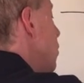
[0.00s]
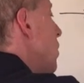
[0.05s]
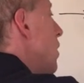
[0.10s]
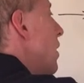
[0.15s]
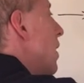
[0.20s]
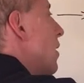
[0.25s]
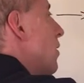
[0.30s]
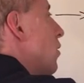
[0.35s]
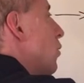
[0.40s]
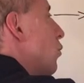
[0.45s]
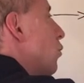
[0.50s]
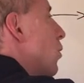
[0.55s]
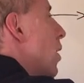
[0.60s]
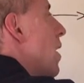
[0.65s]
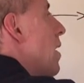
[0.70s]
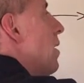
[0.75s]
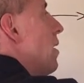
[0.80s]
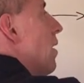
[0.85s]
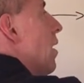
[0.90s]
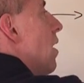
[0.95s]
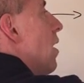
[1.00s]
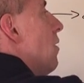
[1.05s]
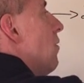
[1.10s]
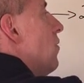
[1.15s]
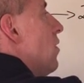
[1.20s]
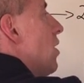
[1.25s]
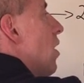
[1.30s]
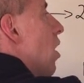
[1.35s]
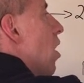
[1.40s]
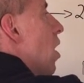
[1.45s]
So we can get the rate
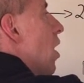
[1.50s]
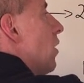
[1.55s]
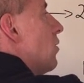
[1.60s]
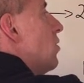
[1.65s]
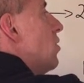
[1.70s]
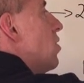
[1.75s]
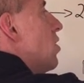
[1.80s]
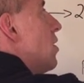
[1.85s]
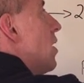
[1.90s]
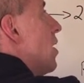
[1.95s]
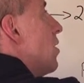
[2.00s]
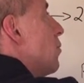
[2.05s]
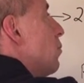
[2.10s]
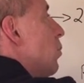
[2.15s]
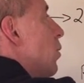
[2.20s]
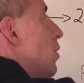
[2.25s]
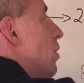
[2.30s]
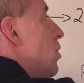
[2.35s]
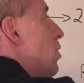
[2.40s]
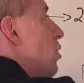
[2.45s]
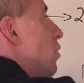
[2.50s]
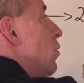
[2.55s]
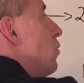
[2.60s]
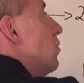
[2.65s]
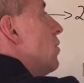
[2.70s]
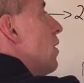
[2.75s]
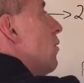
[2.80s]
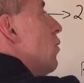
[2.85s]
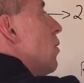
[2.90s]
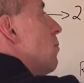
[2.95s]
of the oxygen that's
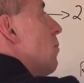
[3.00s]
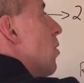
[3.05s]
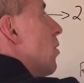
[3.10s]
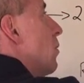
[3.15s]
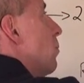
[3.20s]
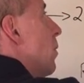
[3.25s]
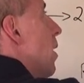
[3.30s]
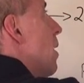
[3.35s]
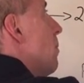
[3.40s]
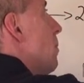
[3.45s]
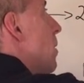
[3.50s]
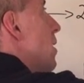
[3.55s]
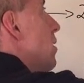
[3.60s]
produced. If we multiply